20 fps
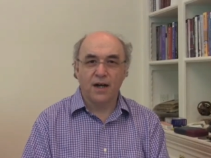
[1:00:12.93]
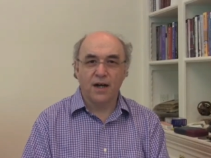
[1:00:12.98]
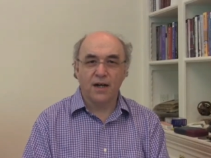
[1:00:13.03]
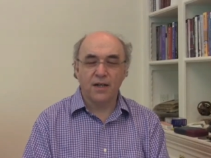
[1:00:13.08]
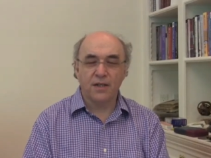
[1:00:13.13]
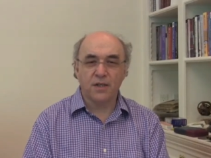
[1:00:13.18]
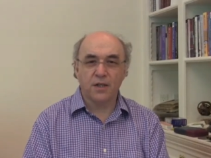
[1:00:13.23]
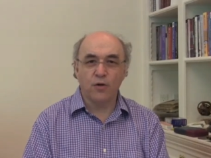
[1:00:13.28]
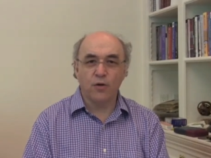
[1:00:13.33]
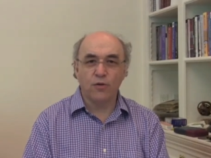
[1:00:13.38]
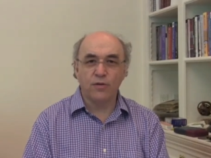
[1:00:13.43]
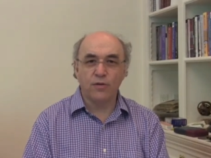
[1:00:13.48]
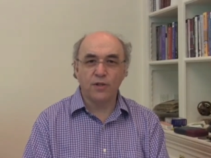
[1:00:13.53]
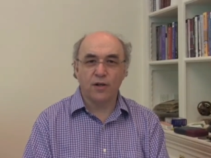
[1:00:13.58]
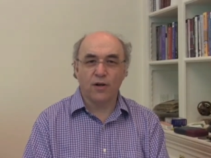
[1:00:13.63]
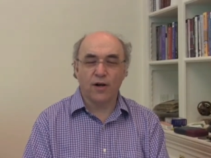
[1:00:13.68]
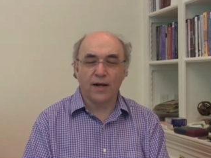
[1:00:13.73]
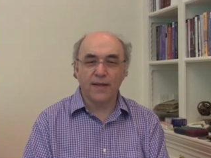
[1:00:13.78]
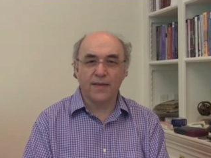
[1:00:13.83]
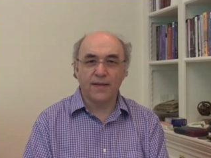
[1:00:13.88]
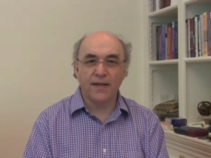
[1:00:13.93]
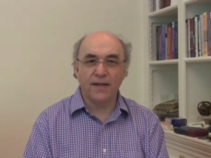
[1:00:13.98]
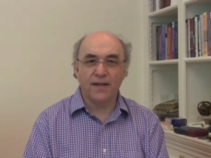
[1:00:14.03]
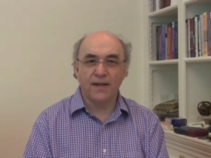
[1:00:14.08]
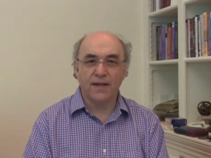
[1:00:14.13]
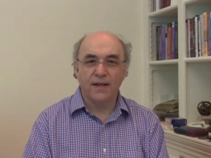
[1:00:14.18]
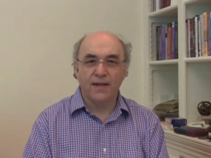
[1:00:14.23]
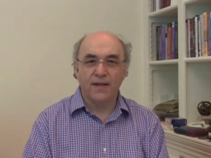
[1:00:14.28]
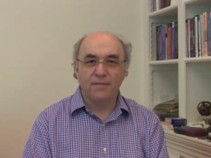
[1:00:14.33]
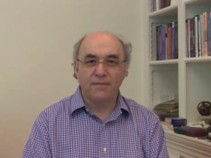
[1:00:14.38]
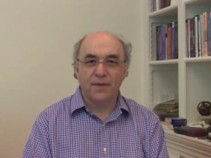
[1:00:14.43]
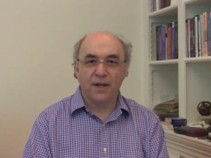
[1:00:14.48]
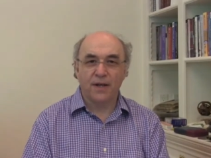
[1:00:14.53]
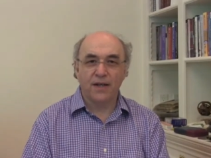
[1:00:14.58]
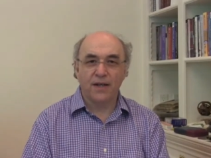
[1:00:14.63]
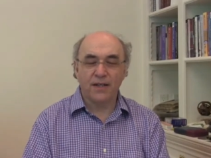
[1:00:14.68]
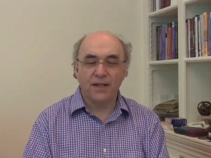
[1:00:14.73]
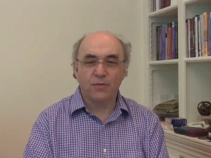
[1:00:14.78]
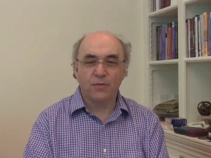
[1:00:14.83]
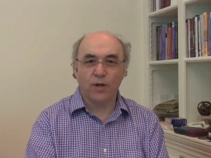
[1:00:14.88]
So, you know, I think
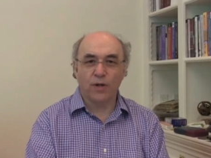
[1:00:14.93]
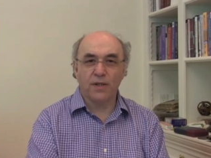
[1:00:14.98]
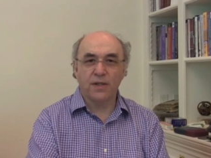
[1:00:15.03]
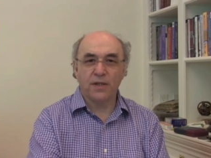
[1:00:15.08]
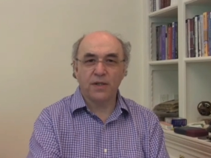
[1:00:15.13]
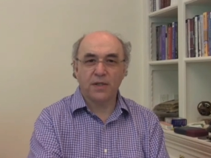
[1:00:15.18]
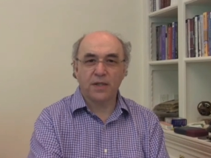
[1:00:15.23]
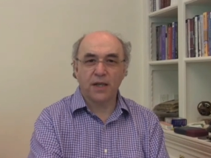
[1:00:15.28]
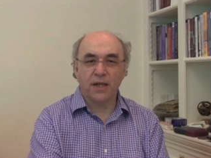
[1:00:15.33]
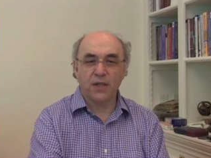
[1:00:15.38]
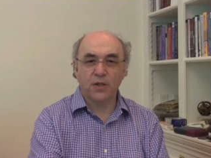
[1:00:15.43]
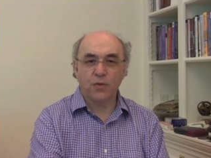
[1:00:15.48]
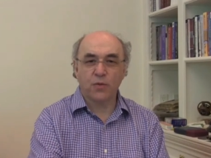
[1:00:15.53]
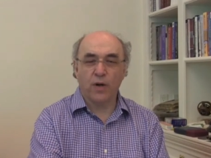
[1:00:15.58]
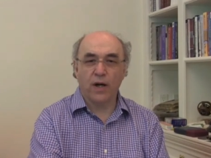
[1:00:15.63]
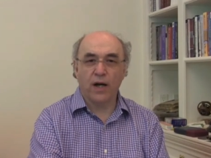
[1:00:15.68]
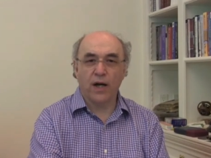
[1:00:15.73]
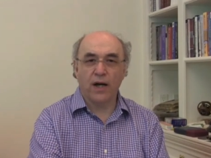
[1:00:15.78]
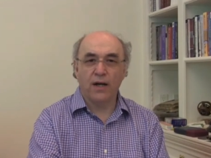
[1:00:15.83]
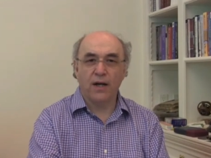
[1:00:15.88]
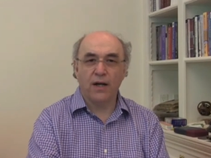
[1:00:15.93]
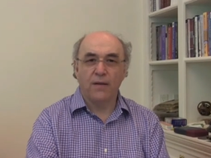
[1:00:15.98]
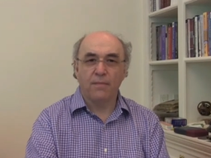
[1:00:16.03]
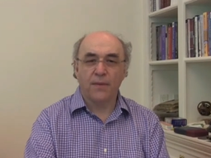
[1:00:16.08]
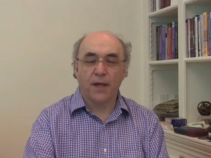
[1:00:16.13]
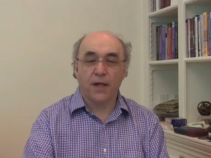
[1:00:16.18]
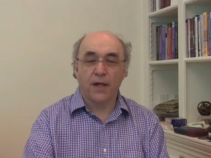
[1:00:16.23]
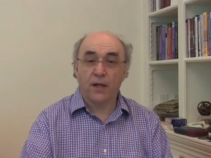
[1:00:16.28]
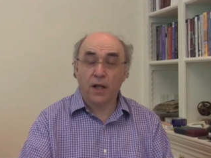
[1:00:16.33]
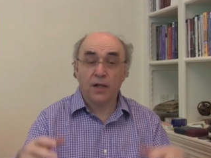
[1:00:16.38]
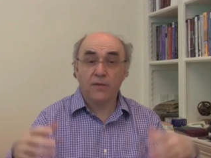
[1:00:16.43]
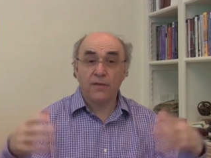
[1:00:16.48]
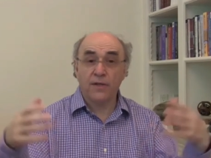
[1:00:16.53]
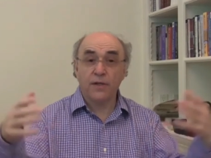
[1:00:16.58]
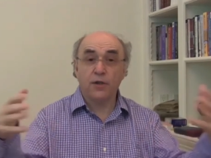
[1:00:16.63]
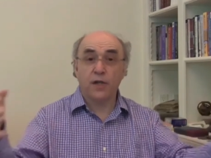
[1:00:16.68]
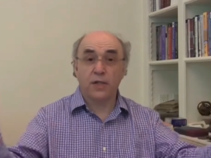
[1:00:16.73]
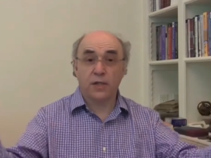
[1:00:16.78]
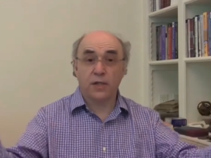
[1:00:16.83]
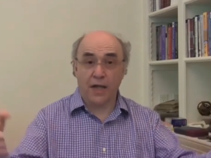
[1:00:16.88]
it's one of these things where there are a lot of
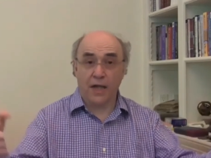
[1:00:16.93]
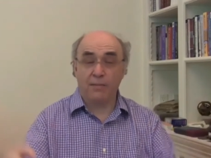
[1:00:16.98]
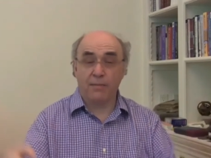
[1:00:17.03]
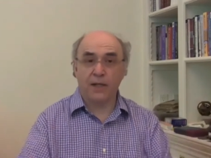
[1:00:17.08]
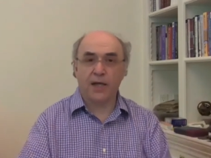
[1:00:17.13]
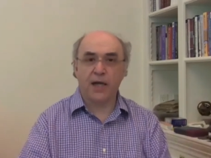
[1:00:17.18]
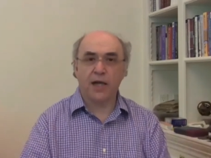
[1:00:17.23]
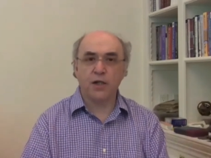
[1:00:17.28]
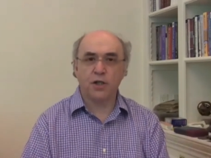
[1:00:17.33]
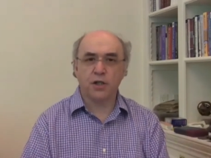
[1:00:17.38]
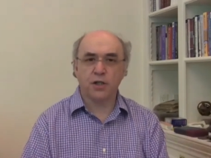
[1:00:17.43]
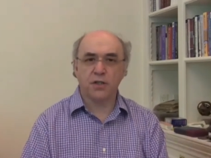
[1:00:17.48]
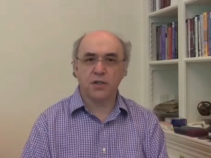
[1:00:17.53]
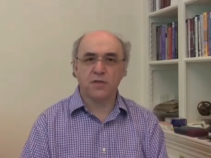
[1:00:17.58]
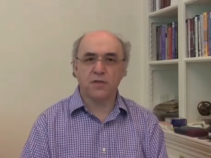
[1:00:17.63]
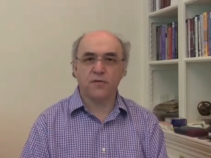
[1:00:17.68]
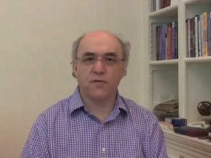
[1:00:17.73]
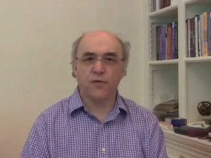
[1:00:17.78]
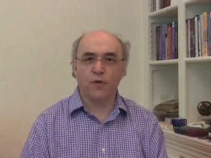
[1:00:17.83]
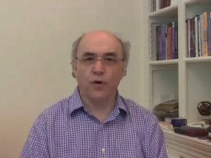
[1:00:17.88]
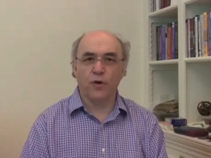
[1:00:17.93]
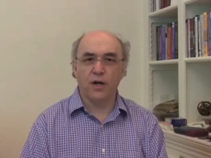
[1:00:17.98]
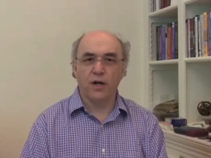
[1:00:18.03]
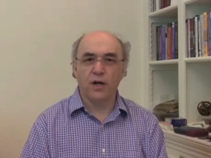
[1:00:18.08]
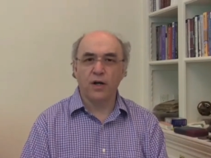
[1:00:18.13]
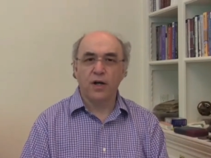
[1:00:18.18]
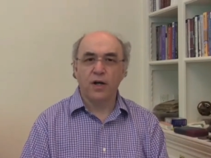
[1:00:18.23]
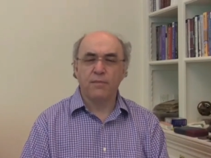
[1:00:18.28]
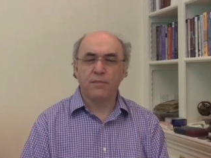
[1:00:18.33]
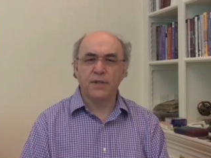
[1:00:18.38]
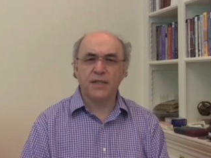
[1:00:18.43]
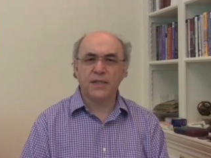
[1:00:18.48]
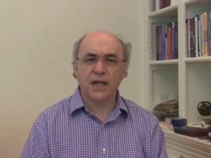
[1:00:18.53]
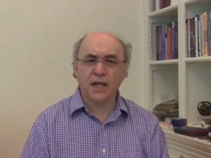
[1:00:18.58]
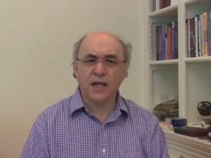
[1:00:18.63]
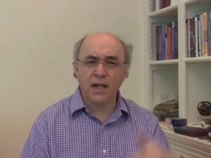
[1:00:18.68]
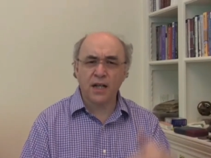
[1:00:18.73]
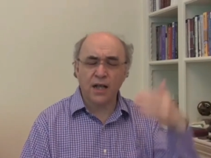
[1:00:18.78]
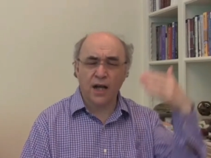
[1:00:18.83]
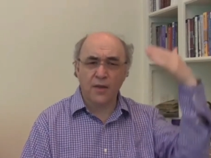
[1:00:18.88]
interesting applications for,
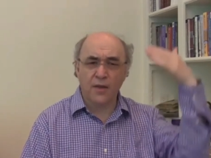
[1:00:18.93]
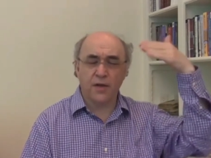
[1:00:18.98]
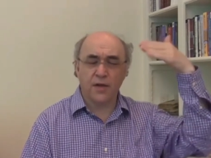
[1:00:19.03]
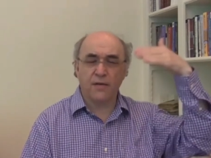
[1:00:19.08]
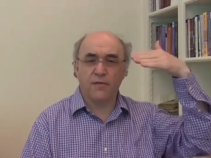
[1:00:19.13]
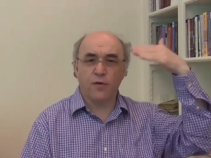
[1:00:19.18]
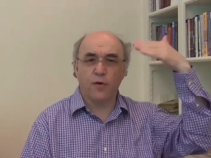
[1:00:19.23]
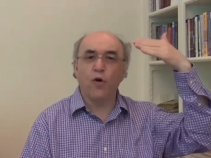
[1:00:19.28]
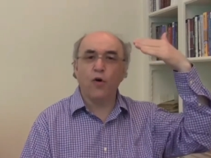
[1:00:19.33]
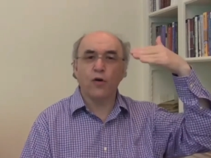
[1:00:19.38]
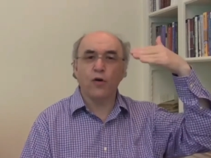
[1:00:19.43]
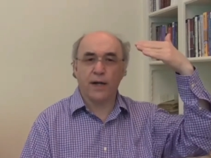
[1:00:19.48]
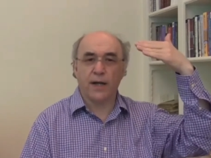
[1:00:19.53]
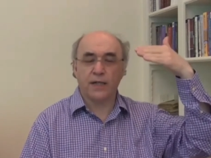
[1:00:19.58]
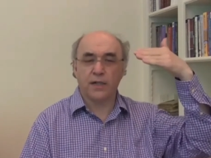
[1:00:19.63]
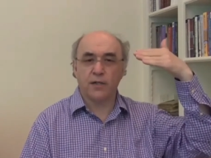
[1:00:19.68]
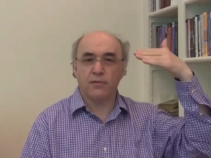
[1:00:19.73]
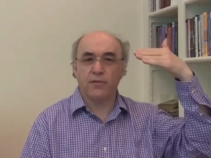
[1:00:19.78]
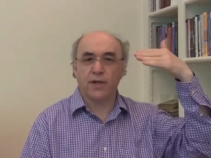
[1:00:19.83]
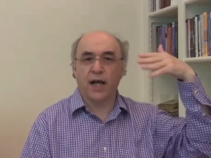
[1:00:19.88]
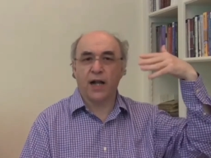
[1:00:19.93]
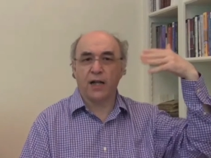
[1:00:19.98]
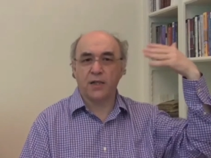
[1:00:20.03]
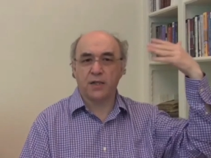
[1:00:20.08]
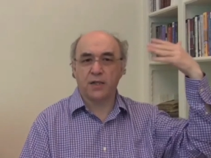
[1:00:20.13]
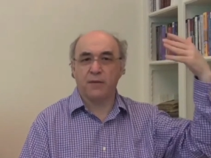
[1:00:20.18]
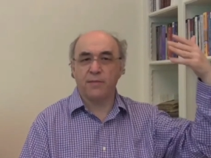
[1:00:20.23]
particularly, I think, for augmented reality.